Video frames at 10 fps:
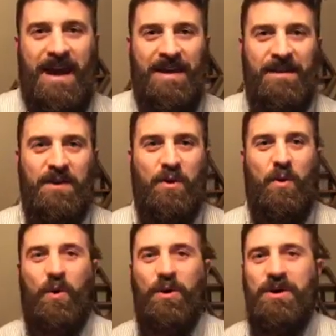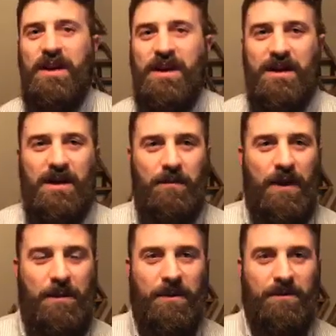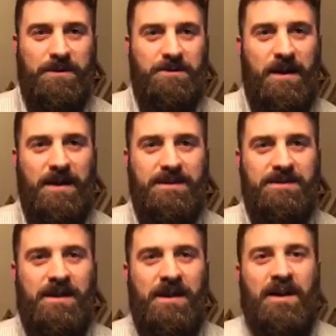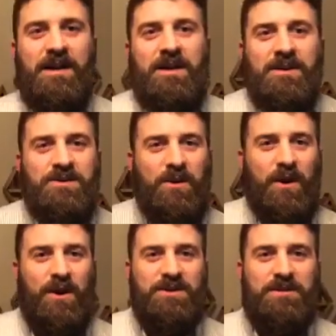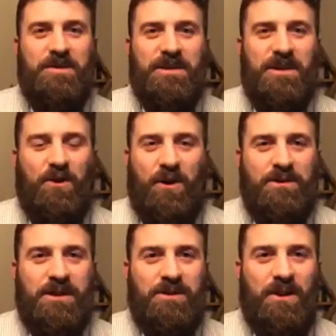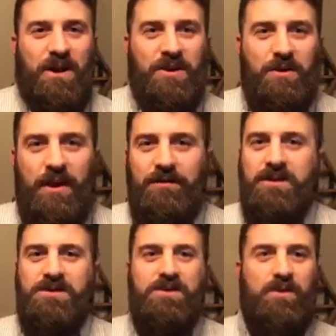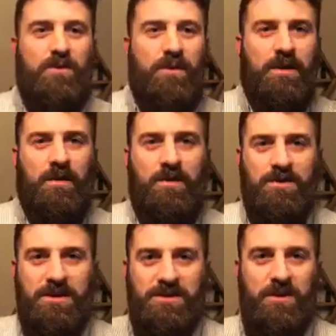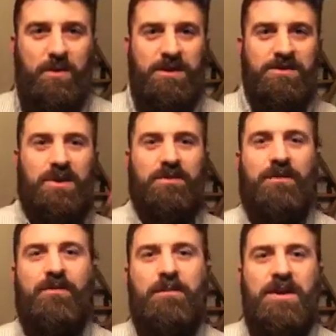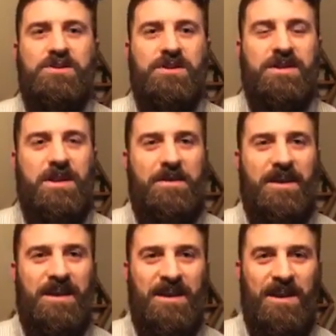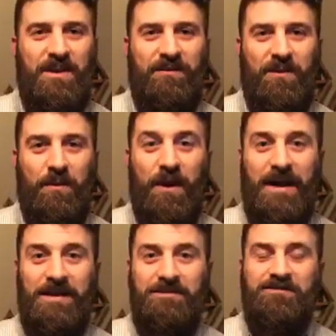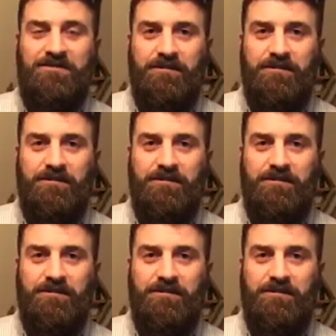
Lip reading: and then coordinate a proper response. So ultimately, all day long, you have this two-way street of information coming in and out of your brain